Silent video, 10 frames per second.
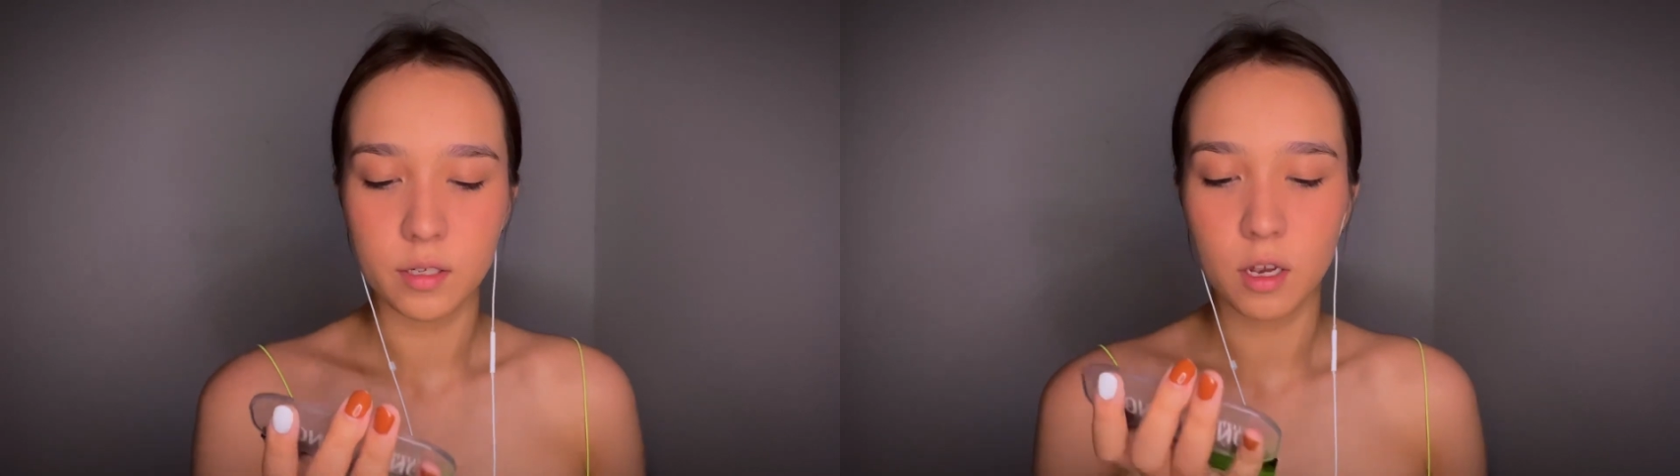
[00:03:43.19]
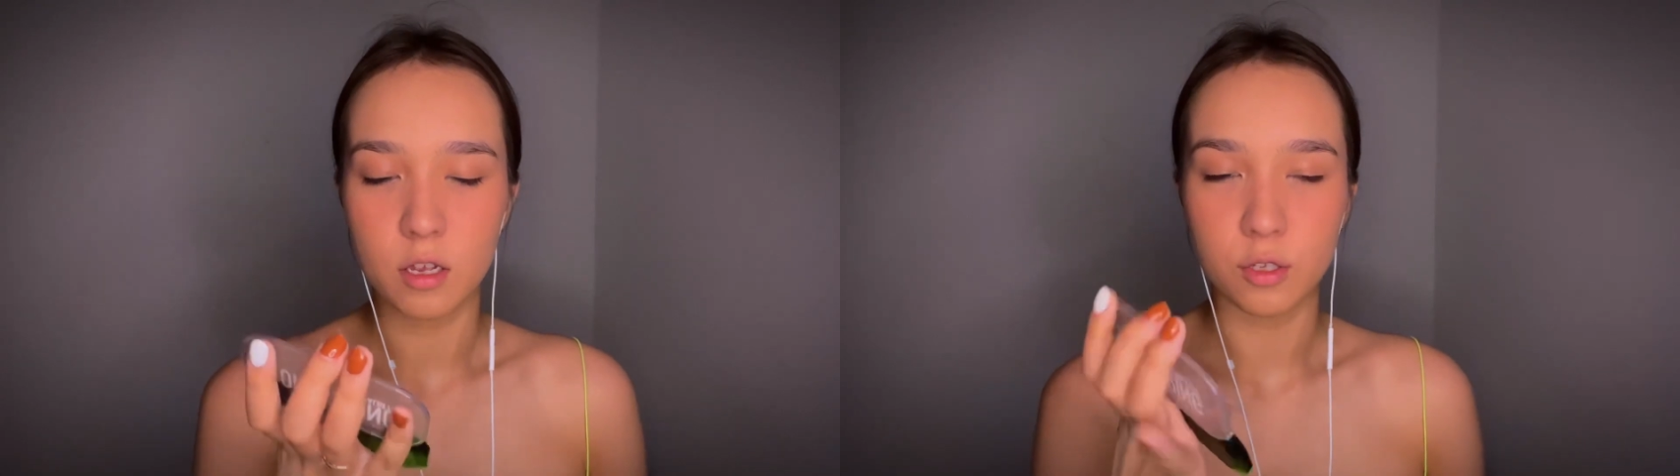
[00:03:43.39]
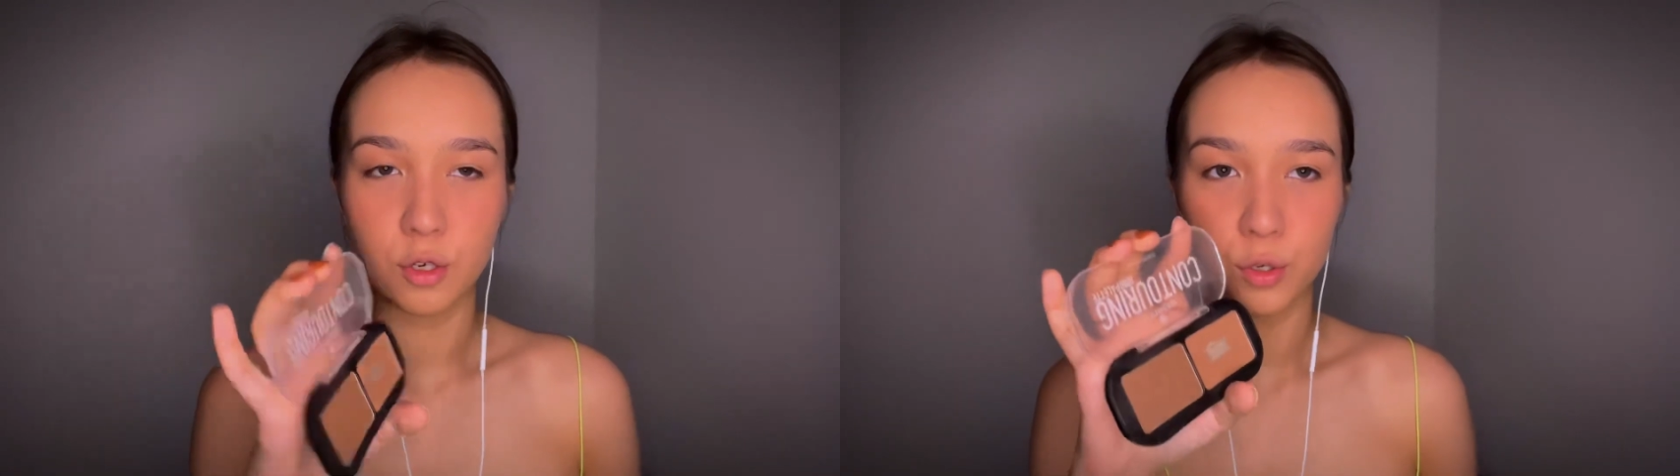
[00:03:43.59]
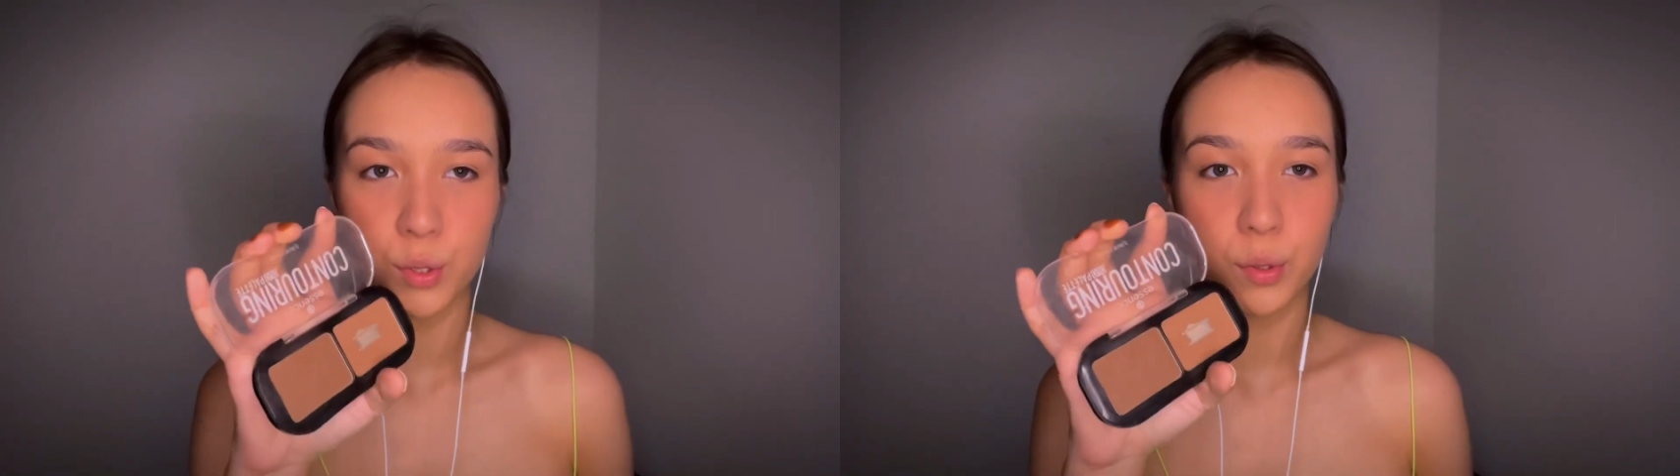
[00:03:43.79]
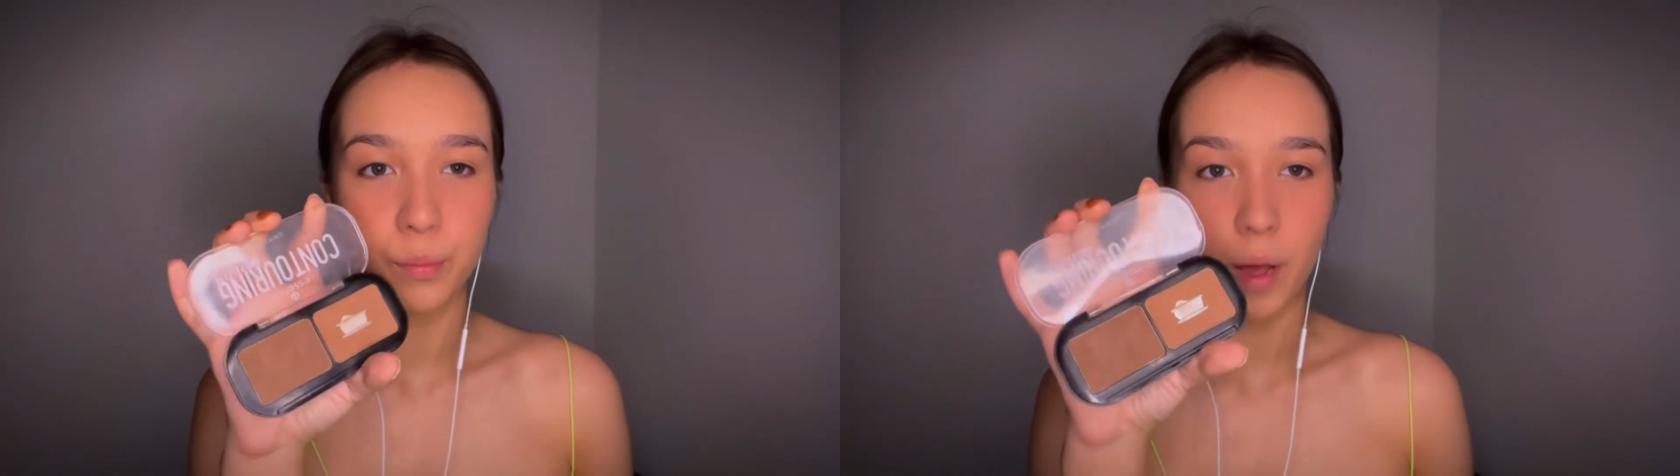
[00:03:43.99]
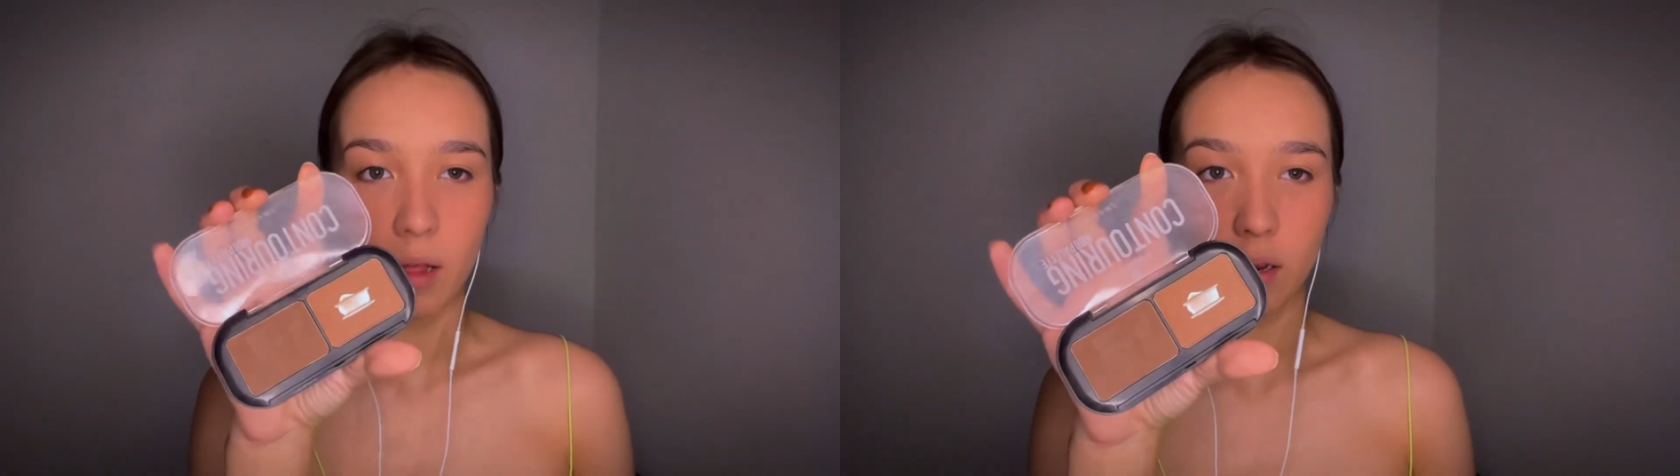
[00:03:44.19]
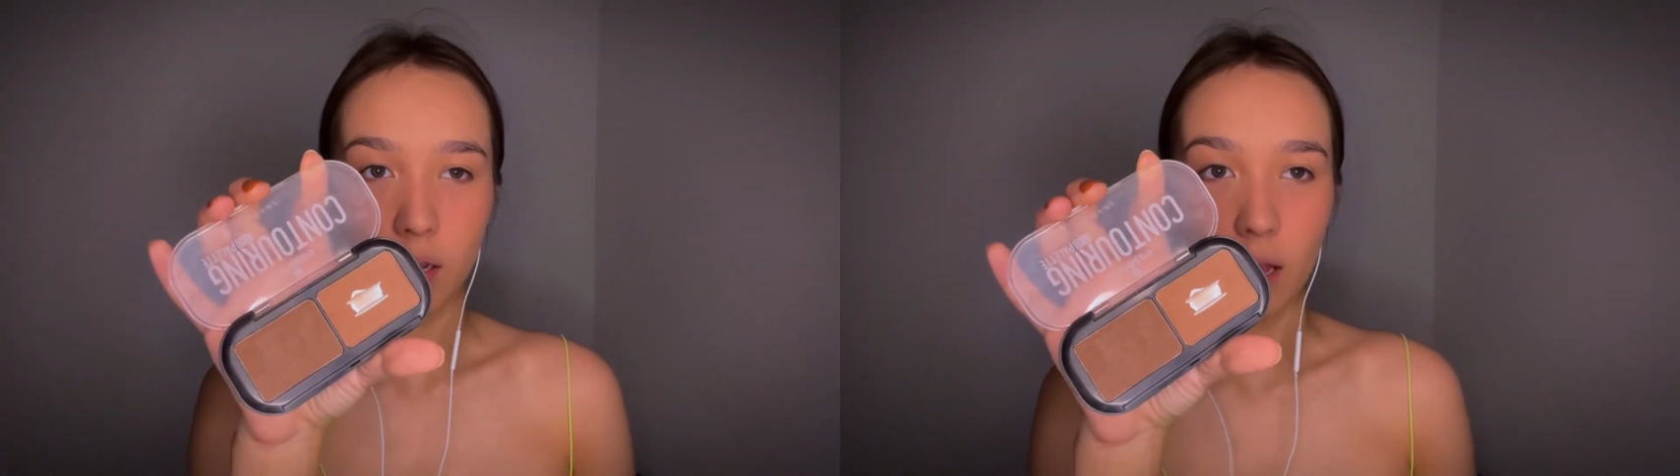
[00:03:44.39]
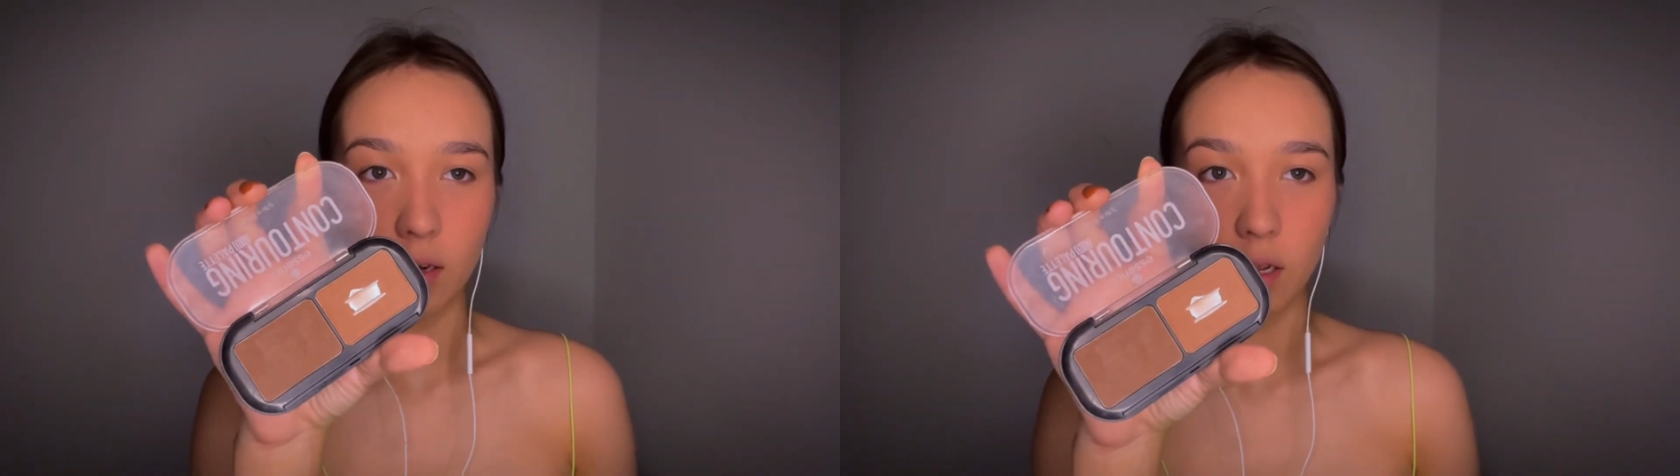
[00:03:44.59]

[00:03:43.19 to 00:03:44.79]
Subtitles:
Contour Duo palette again